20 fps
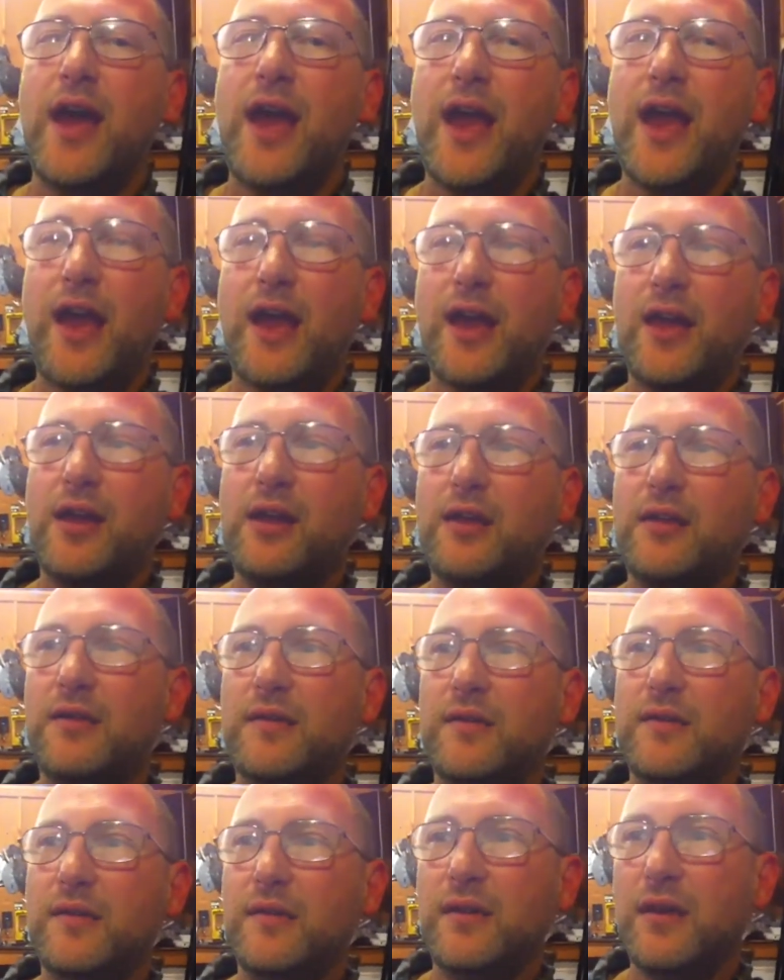
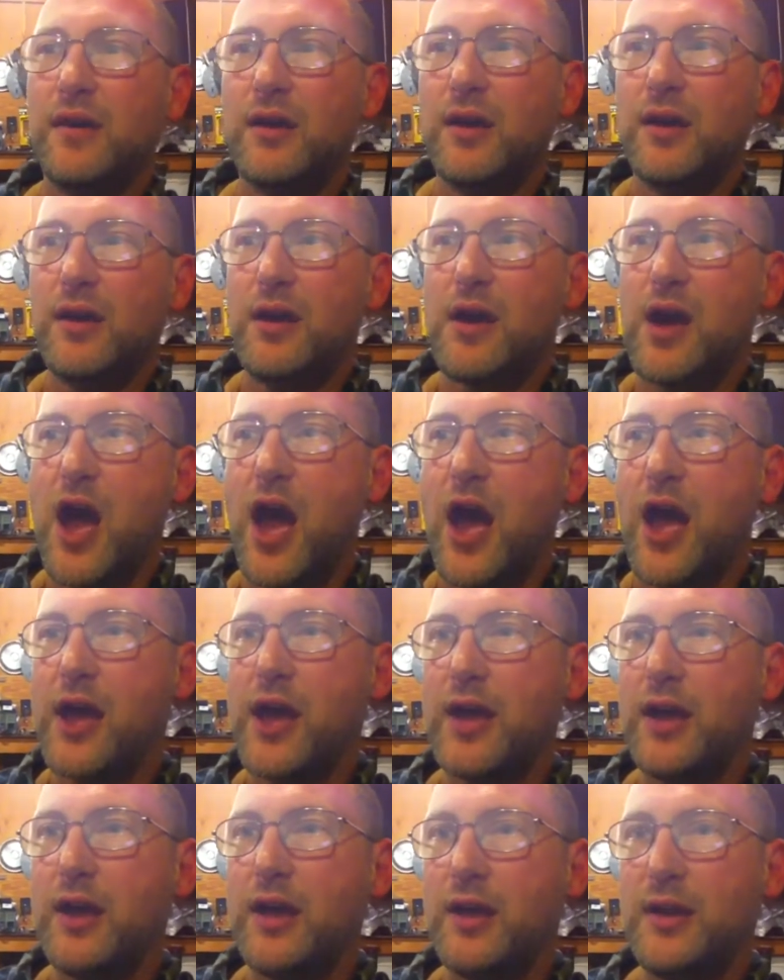and
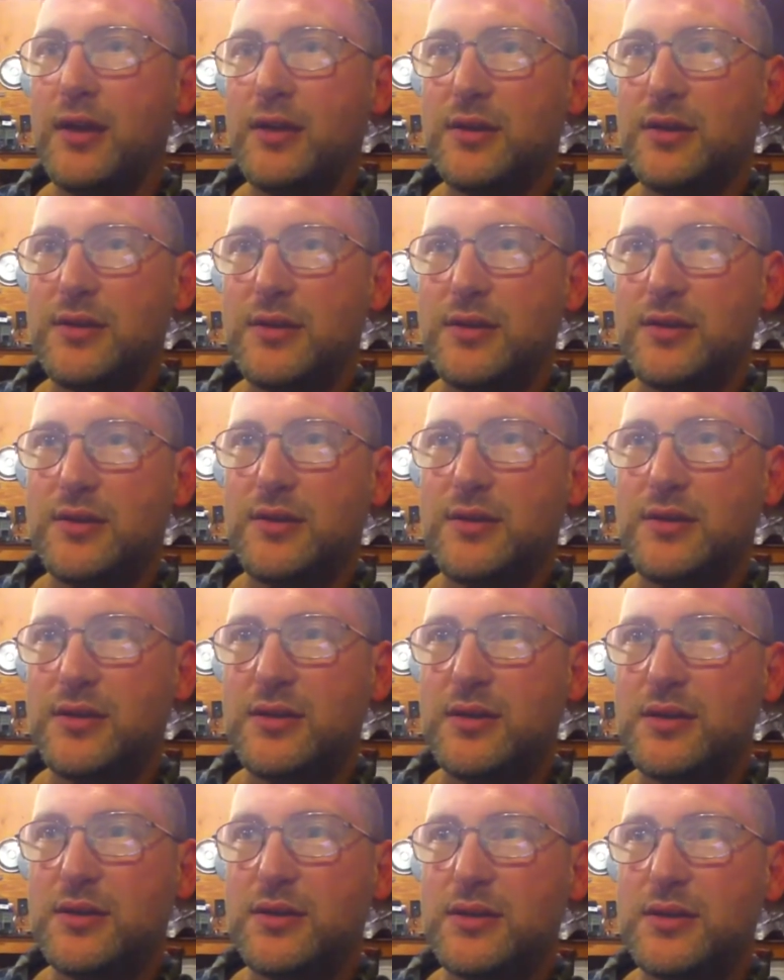I
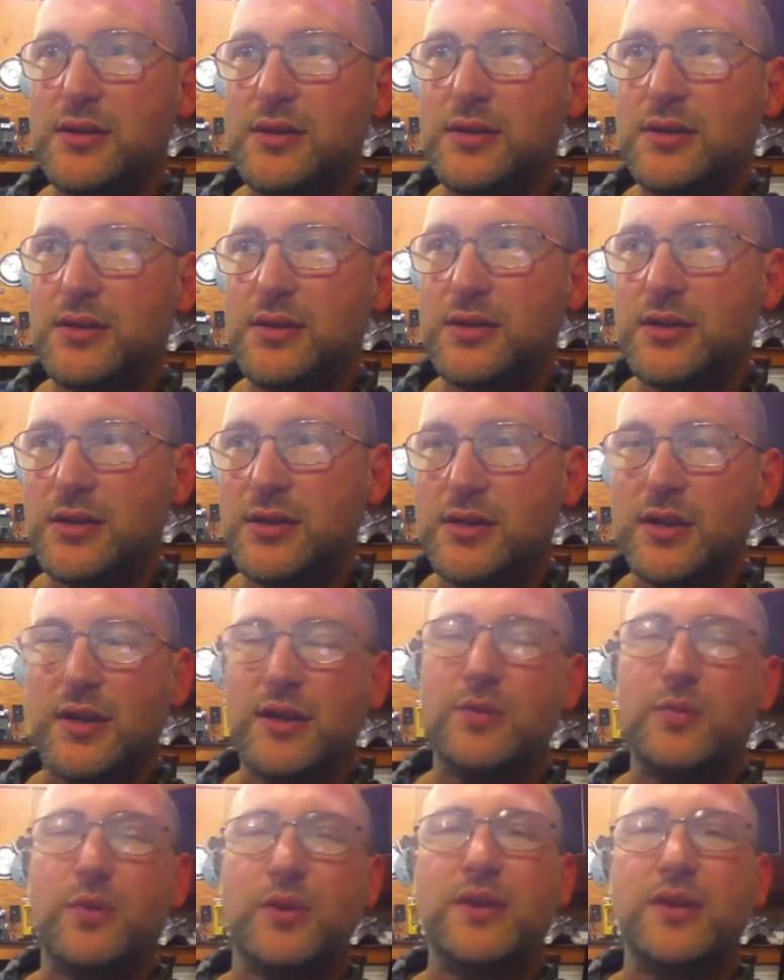
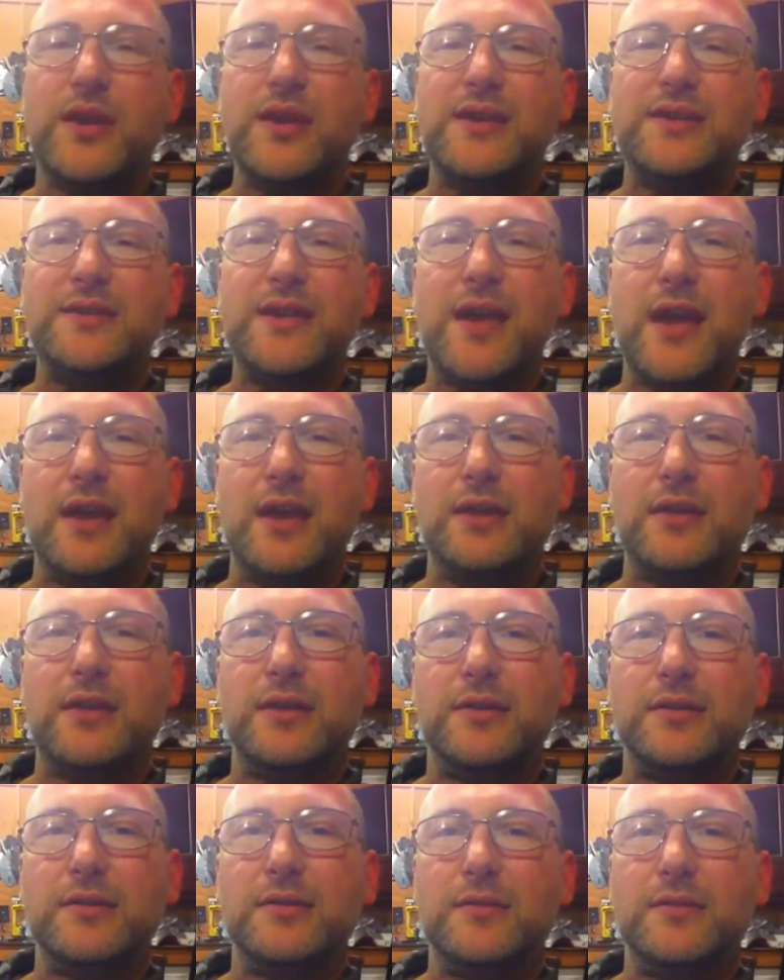did what they said.